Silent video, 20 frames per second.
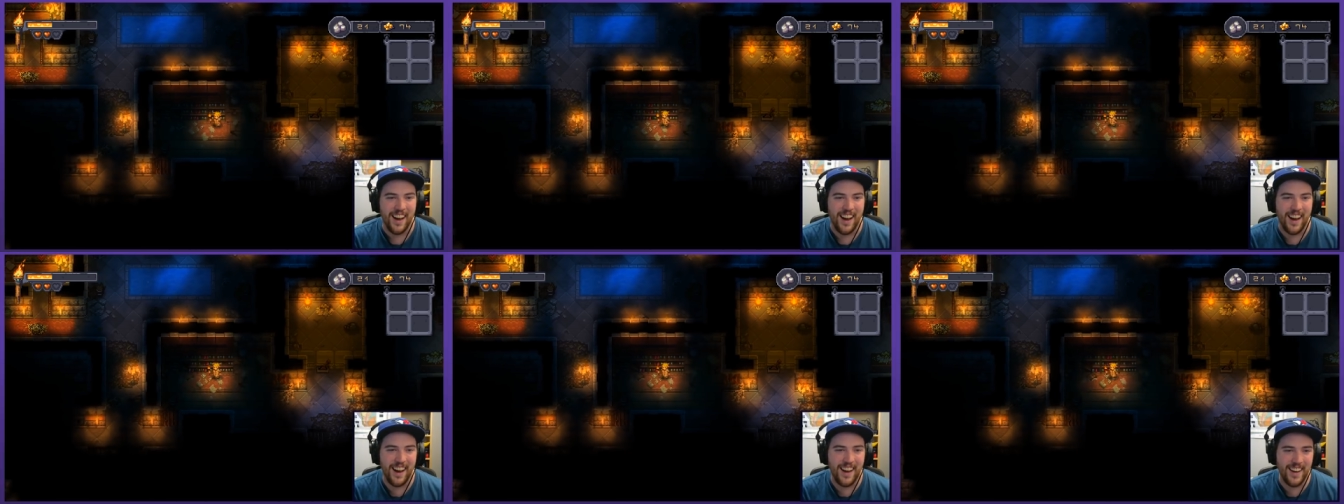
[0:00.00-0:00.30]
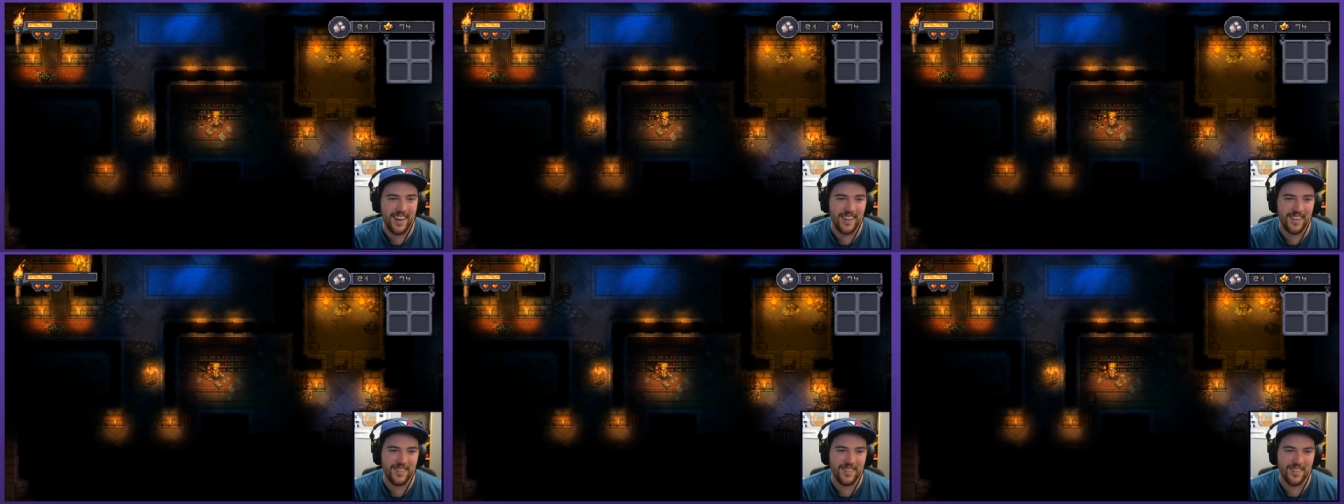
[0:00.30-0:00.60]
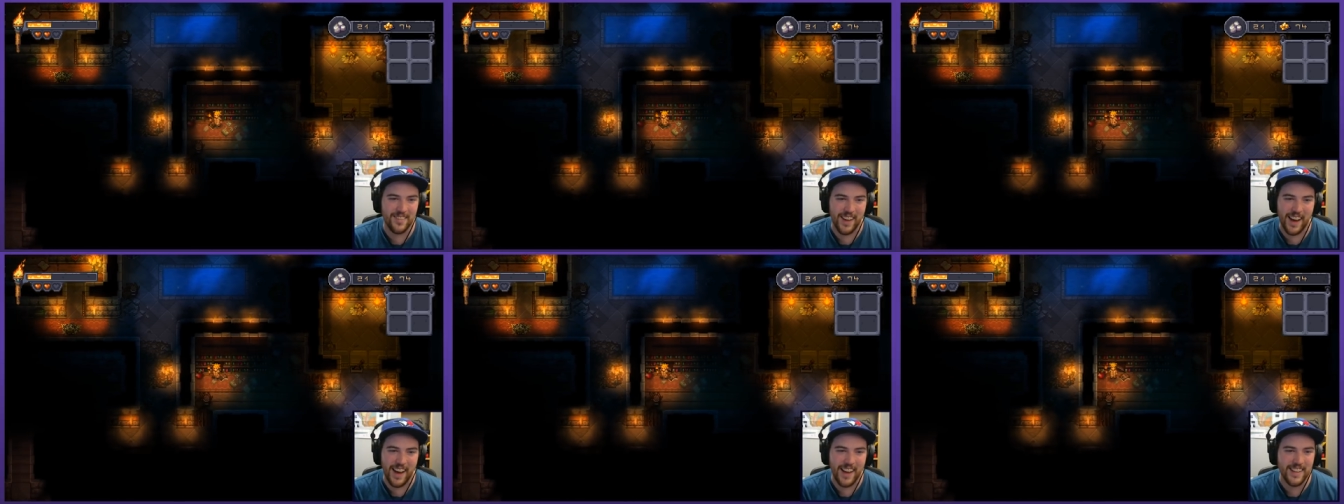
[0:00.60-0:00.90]
I
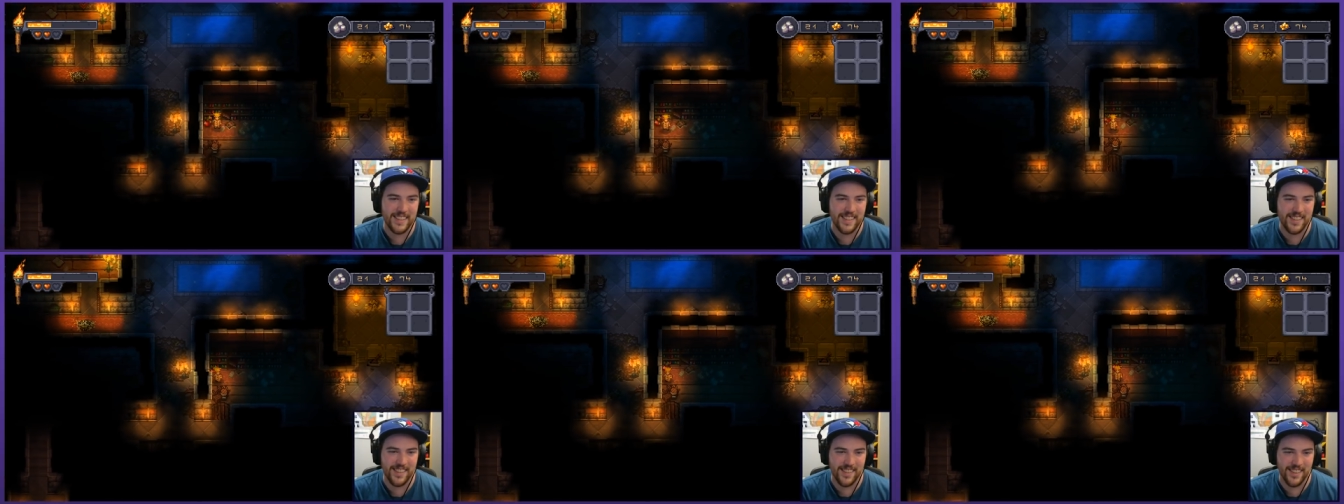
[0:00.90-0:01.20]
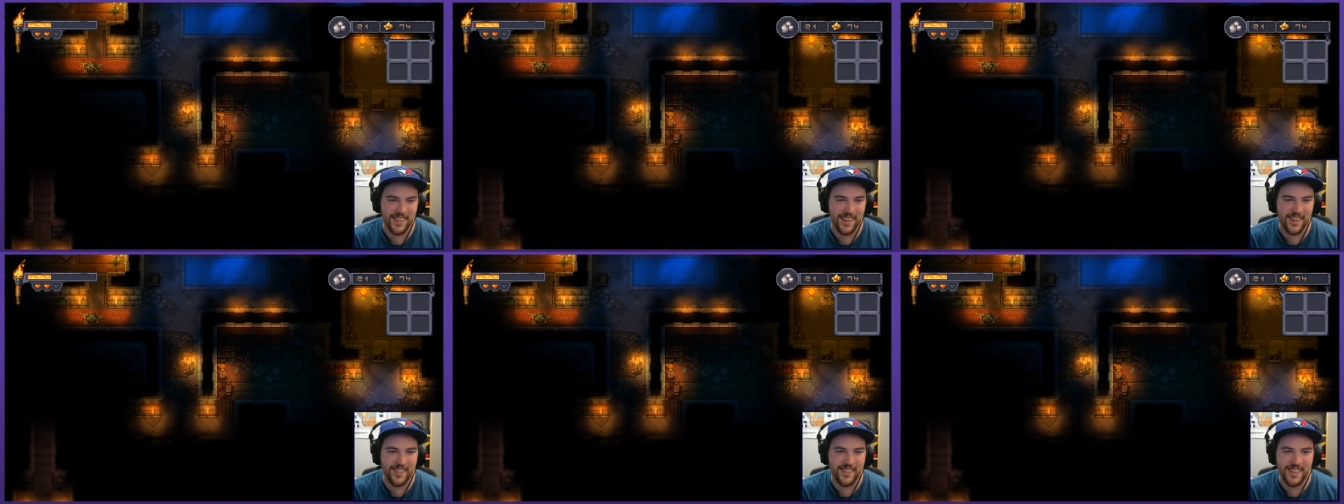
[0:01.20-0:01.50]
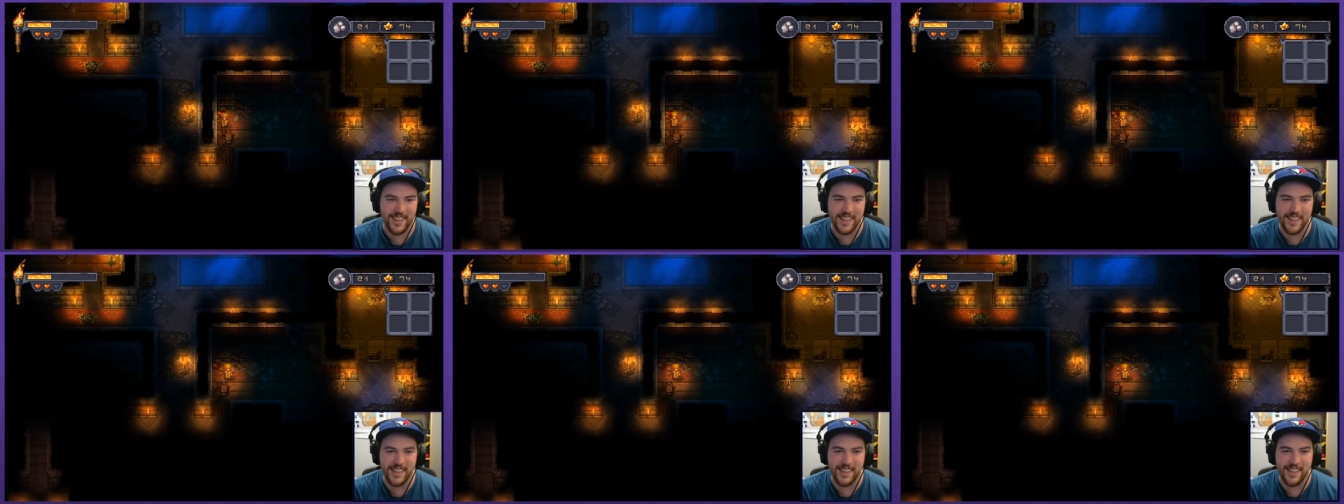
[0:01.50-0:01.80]
asked
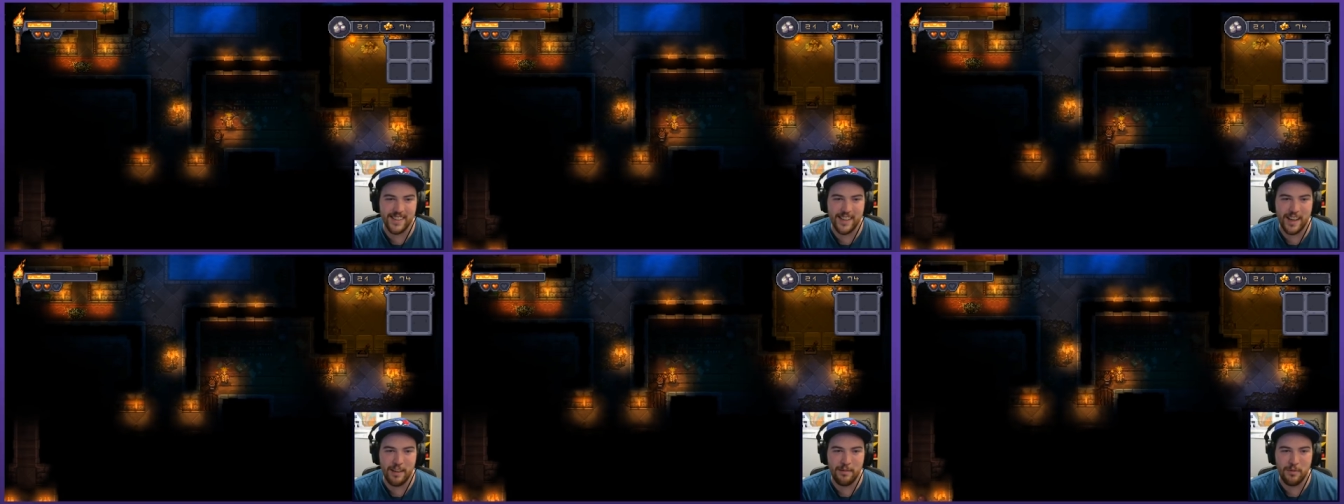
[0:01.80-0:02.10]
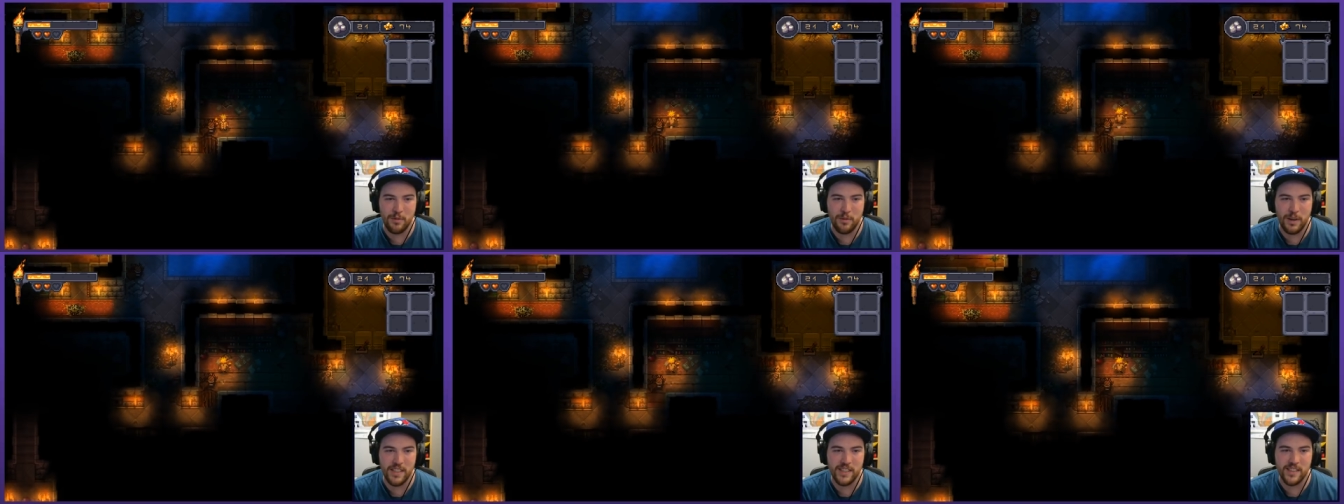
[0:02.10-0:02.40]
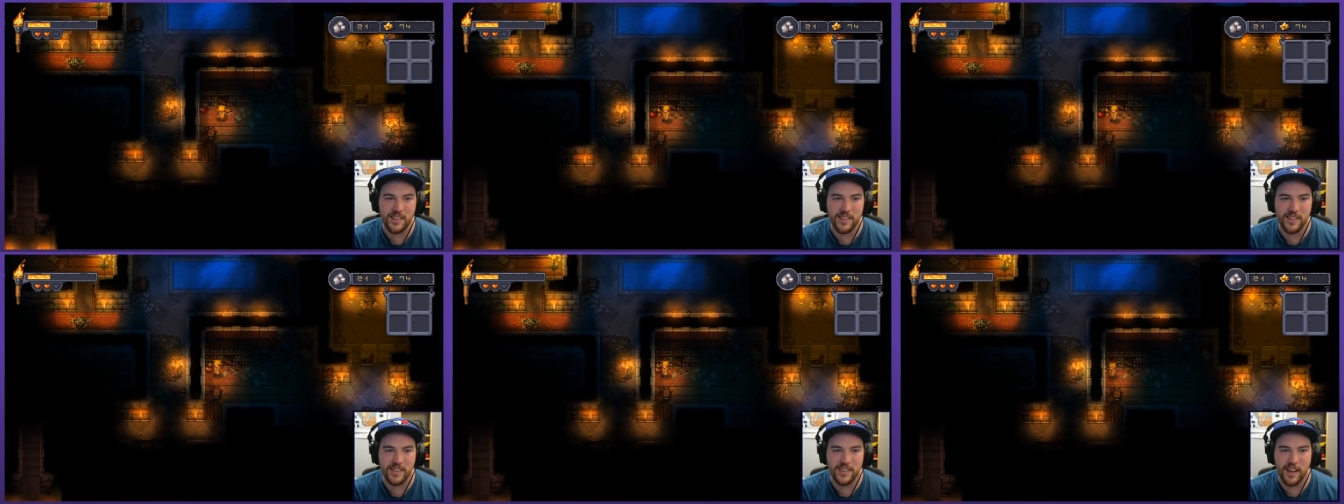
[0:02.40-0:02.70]
literally the same
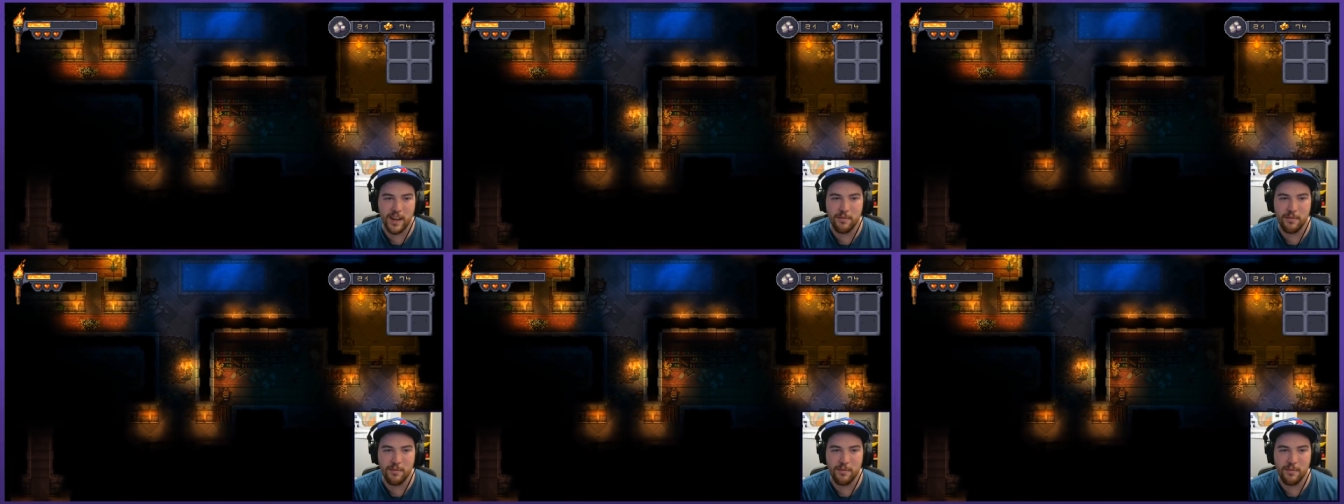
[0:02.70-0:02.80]
questions.